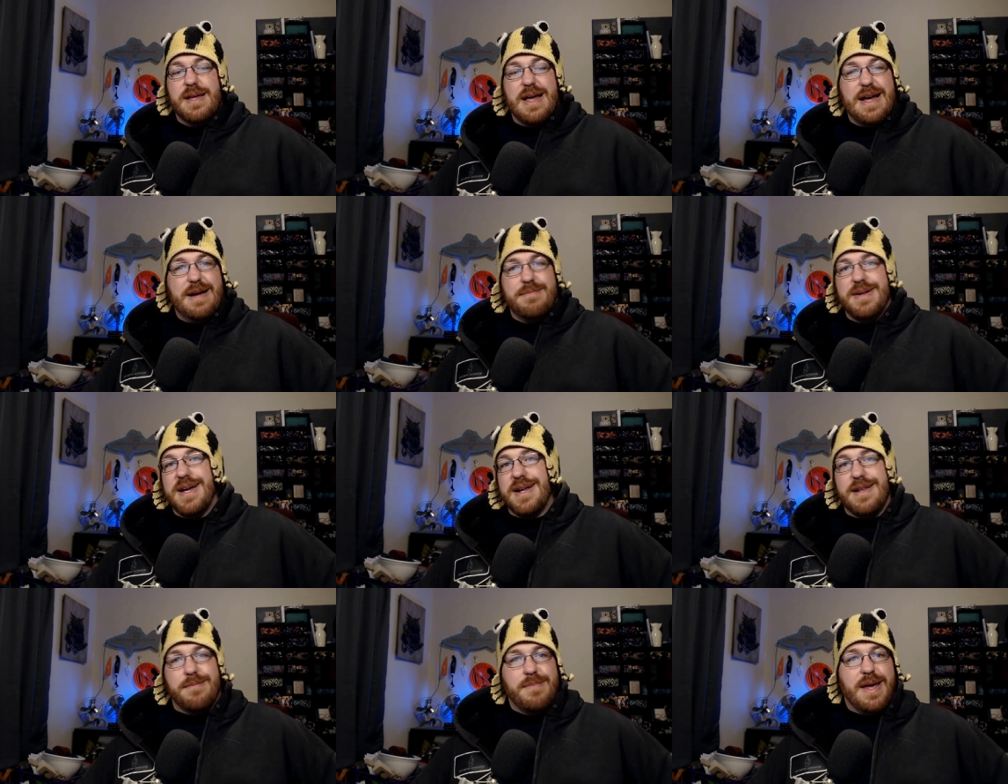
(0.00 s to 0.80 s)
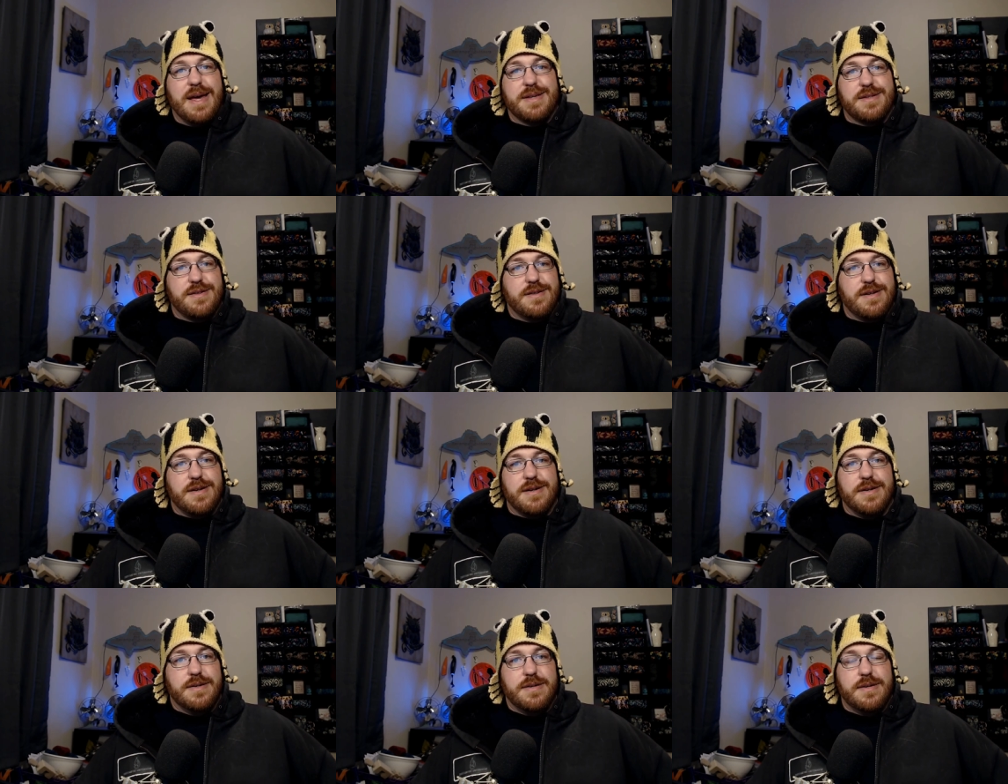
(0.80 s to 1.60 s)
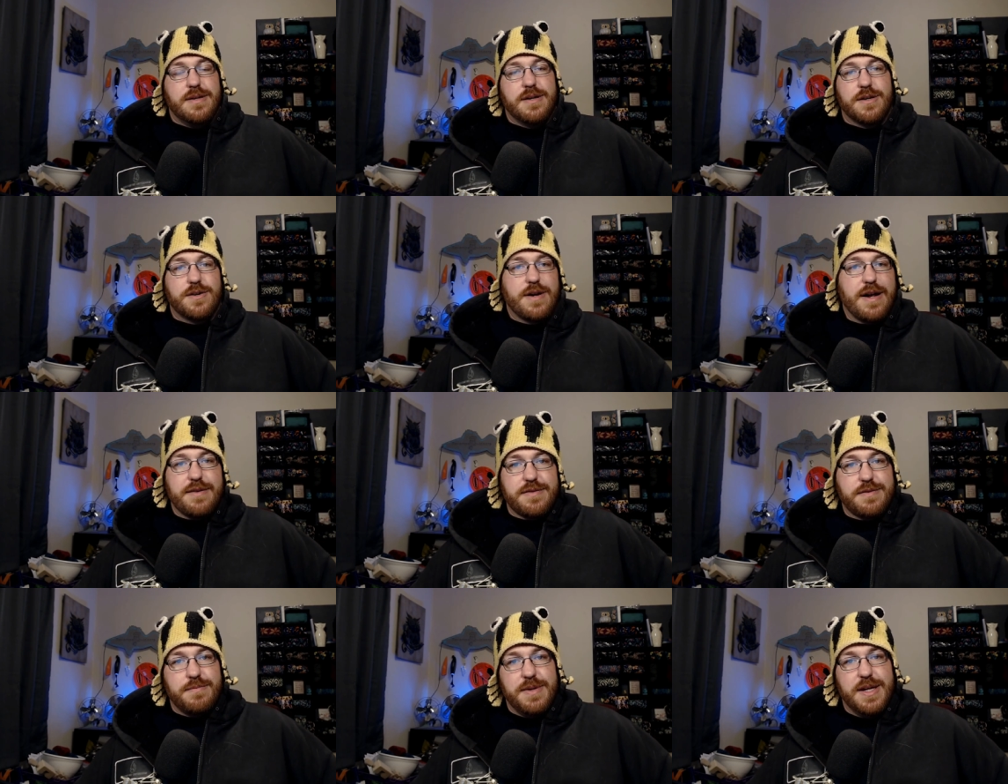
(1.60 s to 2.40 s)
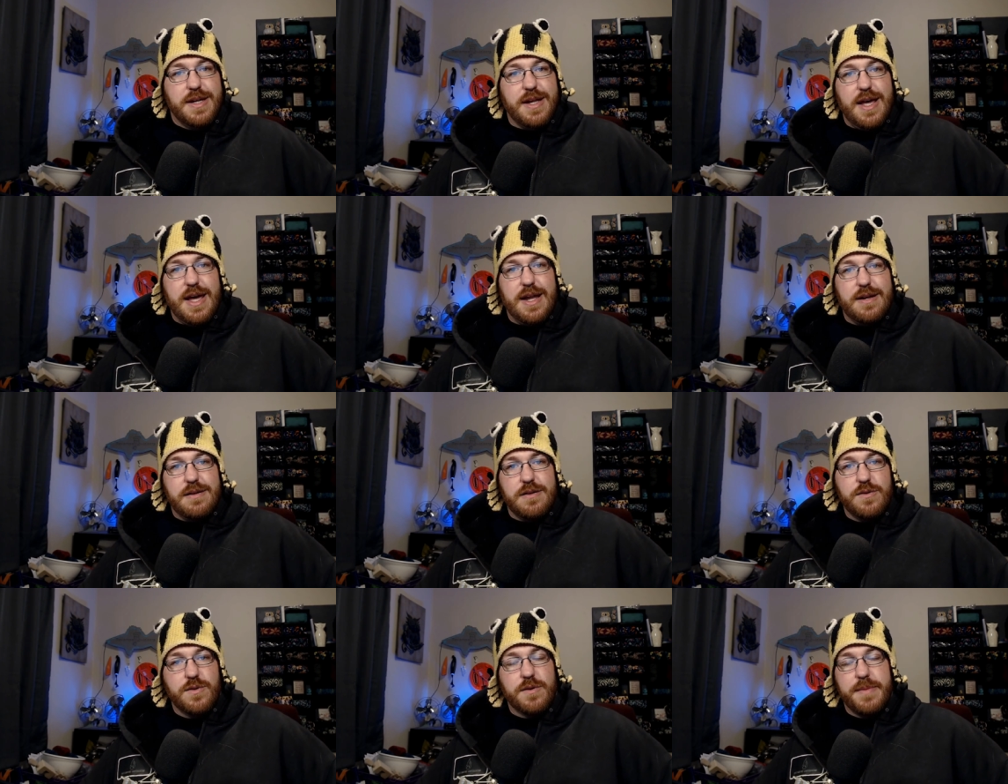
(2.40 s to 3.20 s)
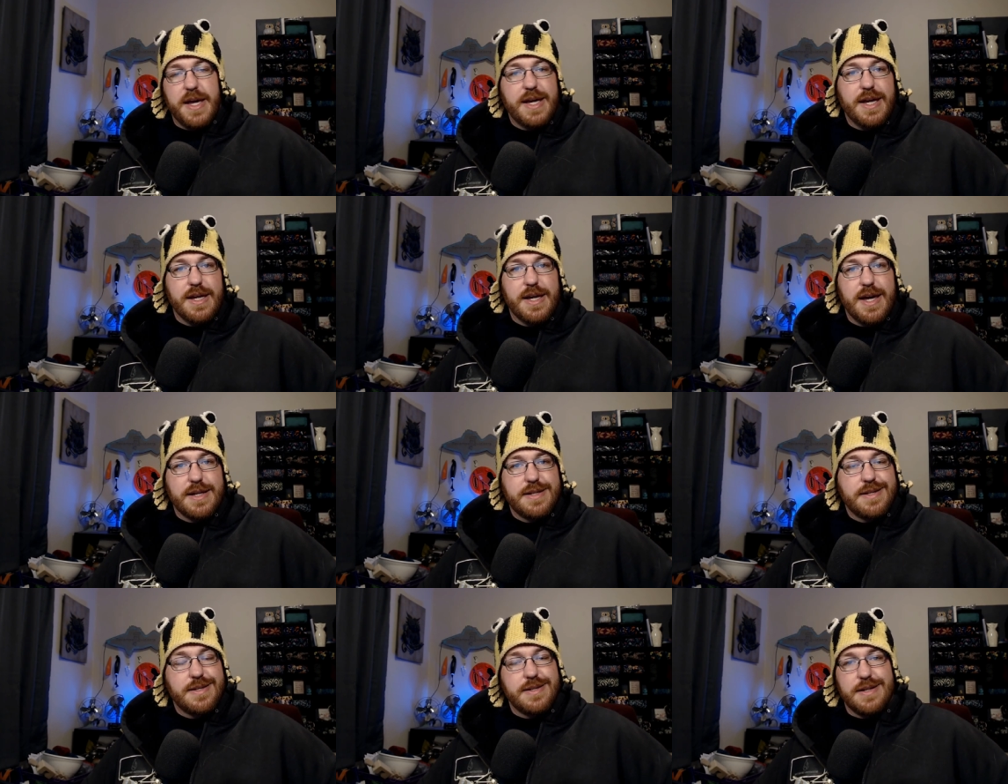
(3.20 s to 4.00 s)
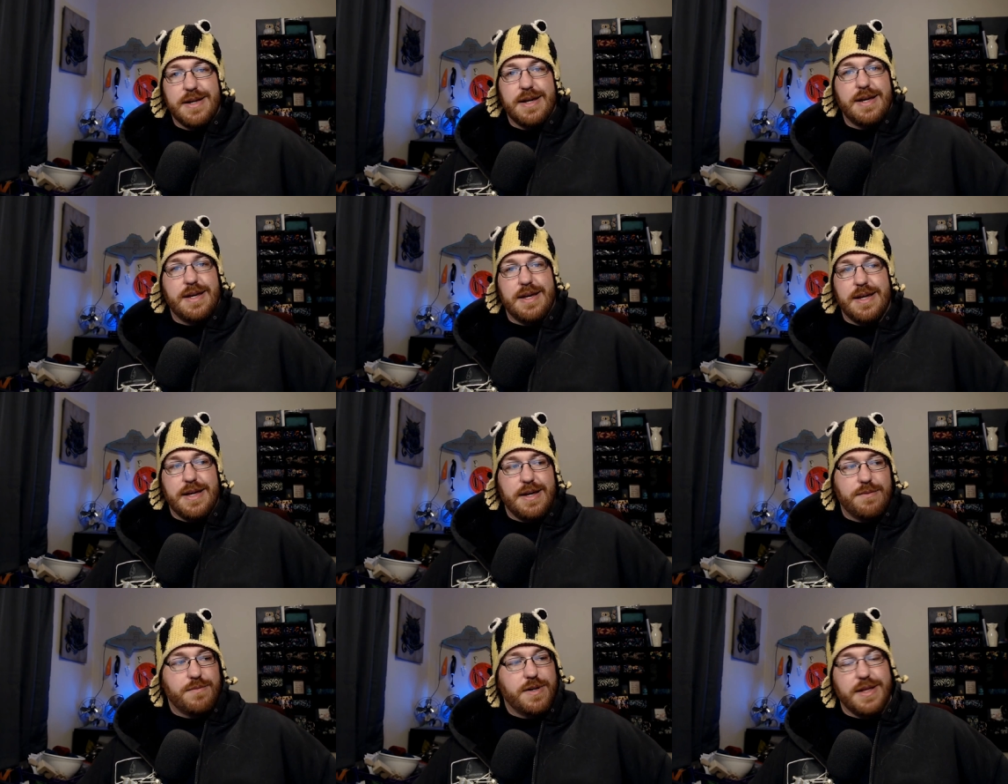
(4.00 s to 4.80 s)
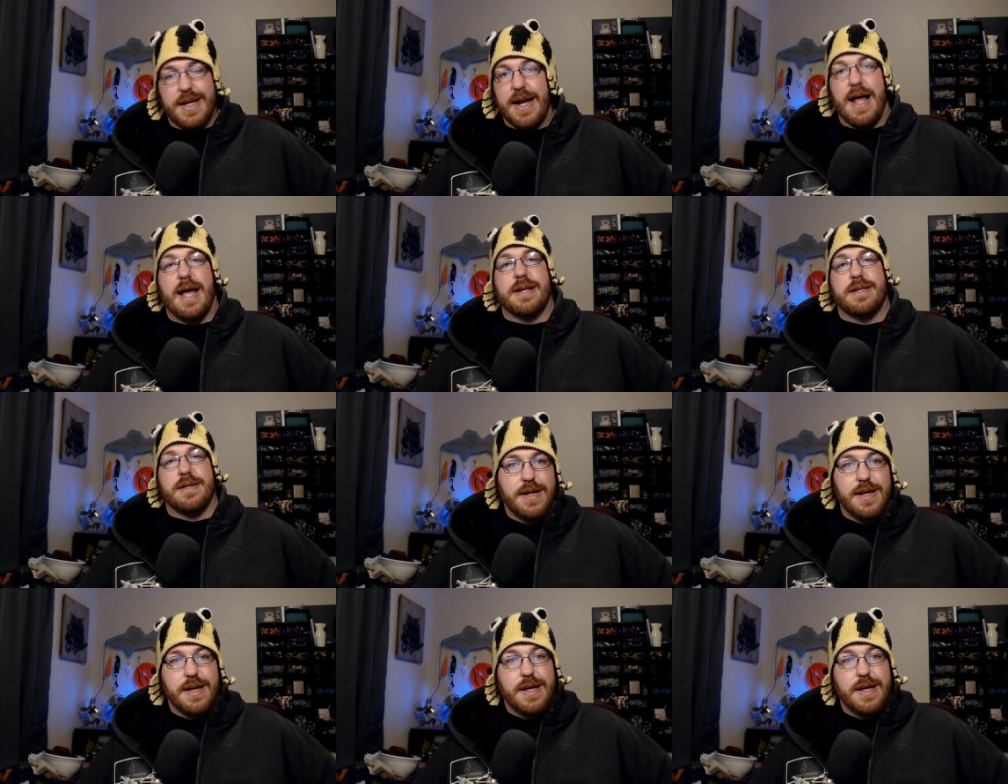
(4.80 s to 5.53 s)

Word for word: I'm not a master craftsman at lure making yet, uh, really not.